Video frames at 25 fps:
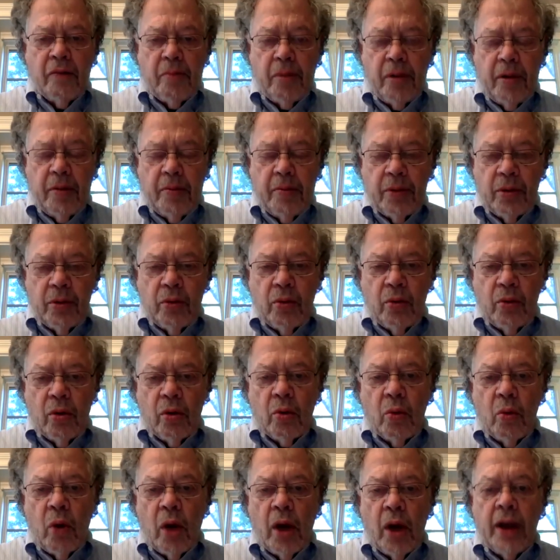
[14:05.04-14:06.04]
people who are
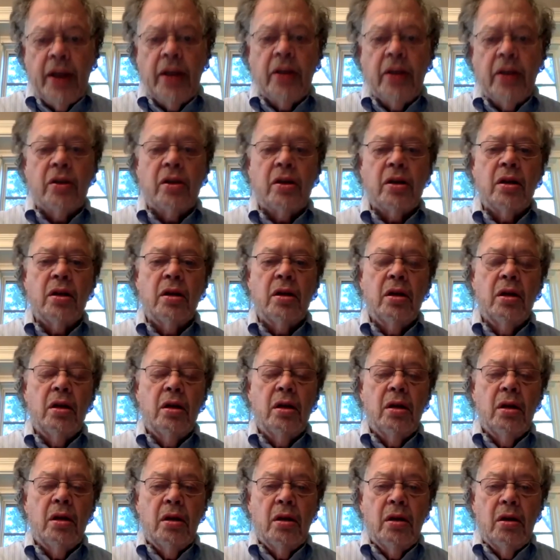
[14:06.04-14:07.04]
white,
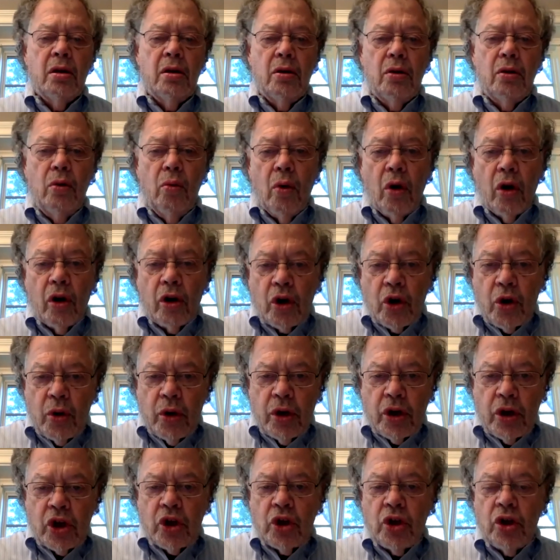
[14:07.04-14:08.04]
who are
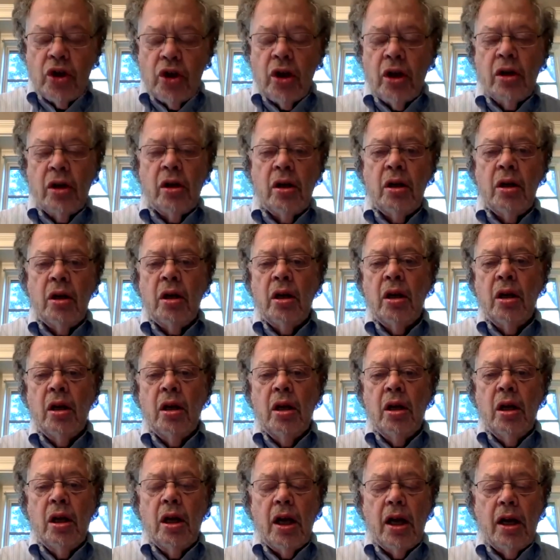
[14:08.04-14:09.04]
Christian,
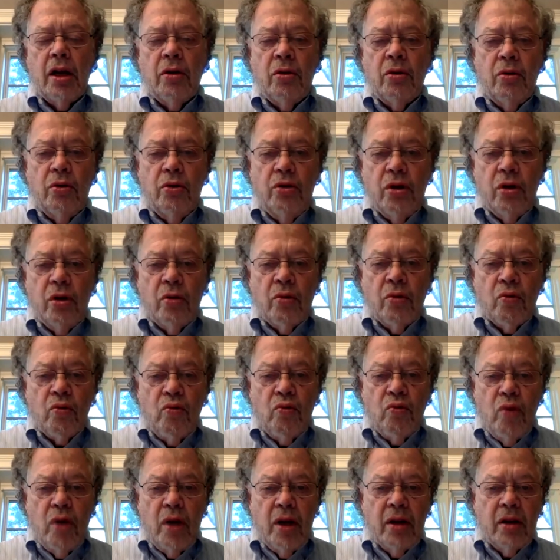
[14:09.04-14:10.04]
and who don't
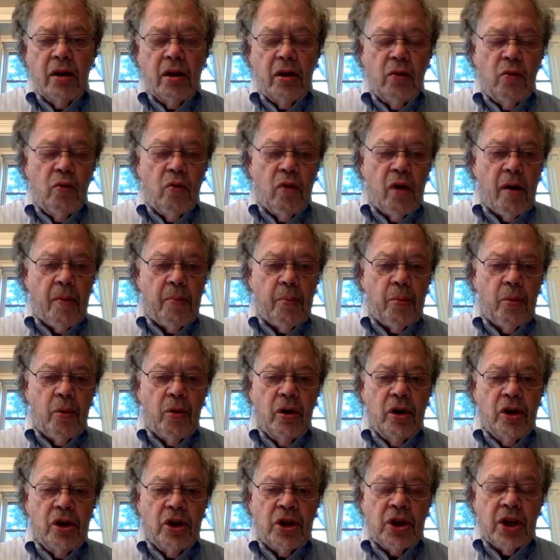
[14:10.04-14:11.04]
really
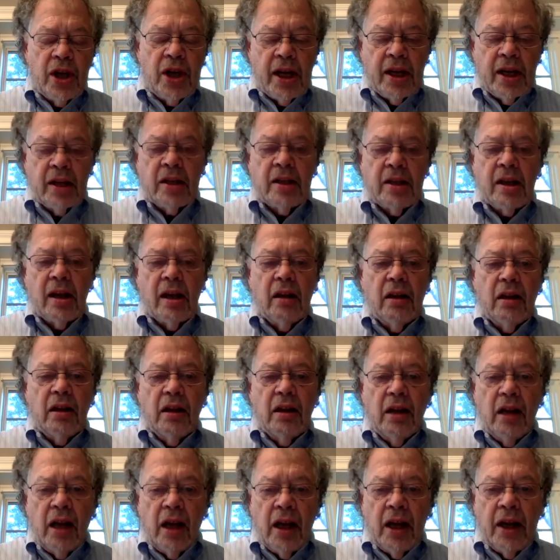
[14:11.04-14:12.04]
represent a
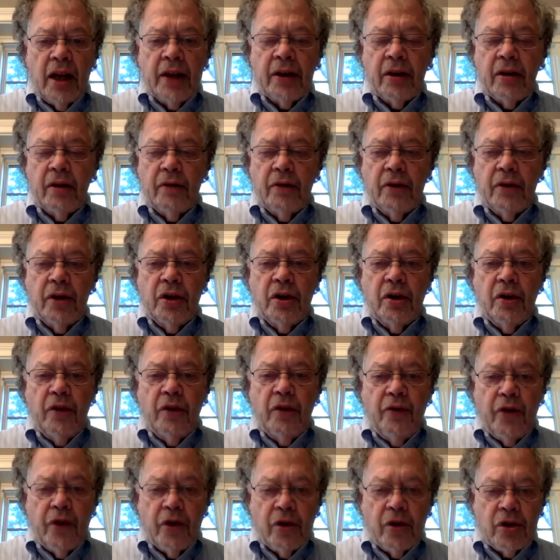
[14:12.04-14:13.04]
lot of the
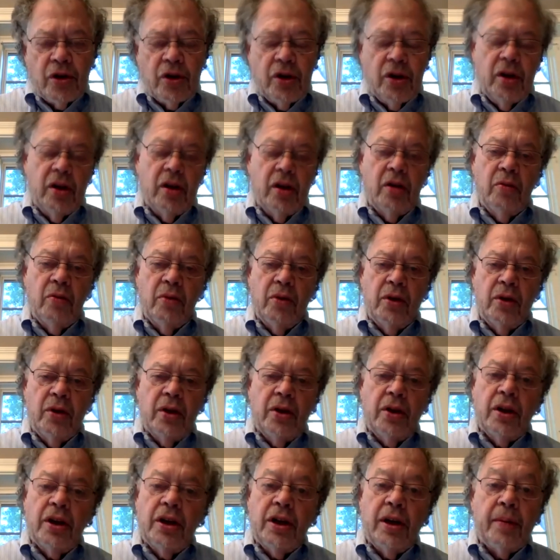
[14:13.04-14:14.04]
diversity within
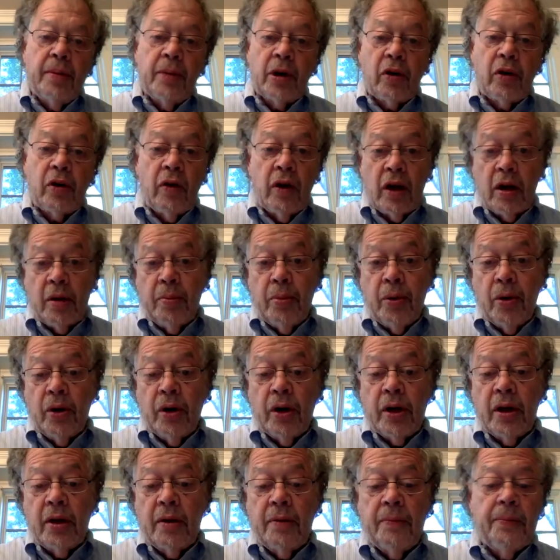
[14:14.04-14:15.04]
the Democratic
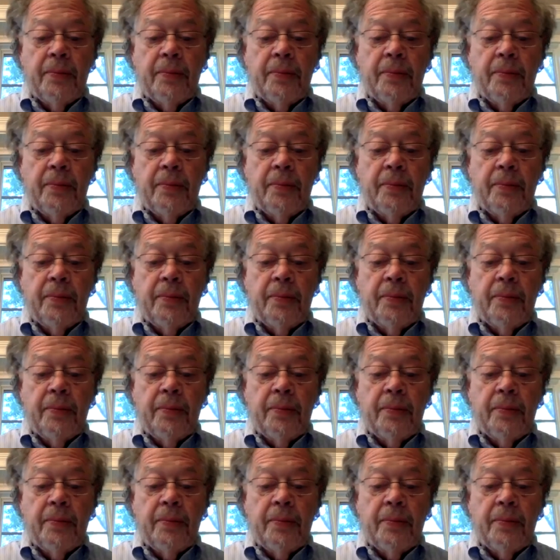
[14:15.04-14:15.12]
Party.